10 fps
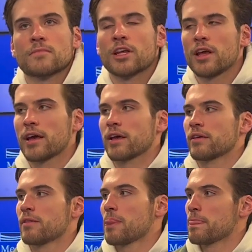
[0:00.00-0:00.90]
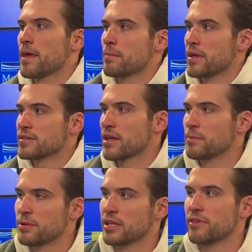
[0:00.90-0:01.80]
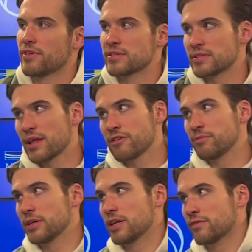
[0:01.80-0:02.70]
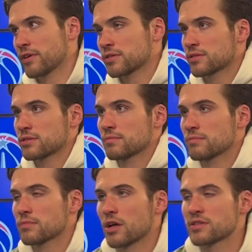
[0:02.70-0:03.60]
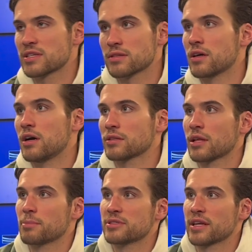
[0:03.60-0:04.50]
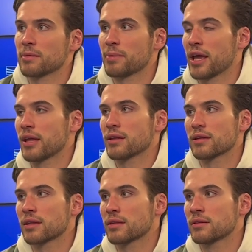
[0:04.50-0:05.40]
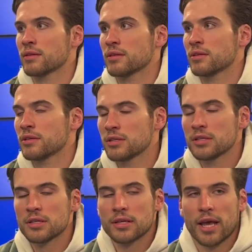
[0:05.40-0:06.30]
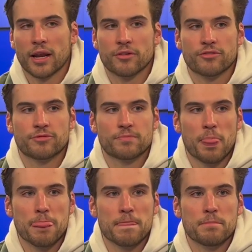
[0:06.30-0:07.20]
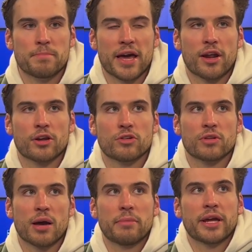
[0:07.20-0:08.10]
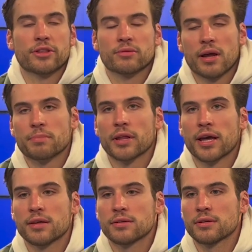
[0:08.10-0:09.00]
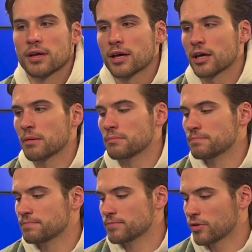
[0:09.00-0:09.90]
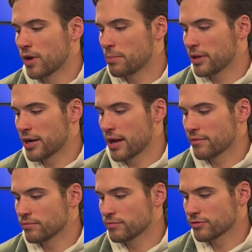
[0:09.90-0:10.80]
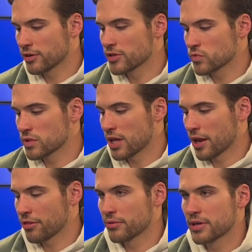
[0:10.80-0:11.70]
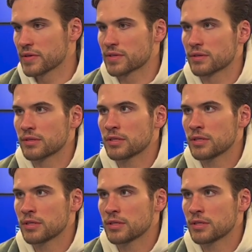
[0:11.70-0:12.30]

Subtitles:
Yeah. I mean, that's how they play defense. That's how they play defense all season long. They protect the paint and then kind of bet on you not making the right play. The right play tonight for us was a lot of threes, and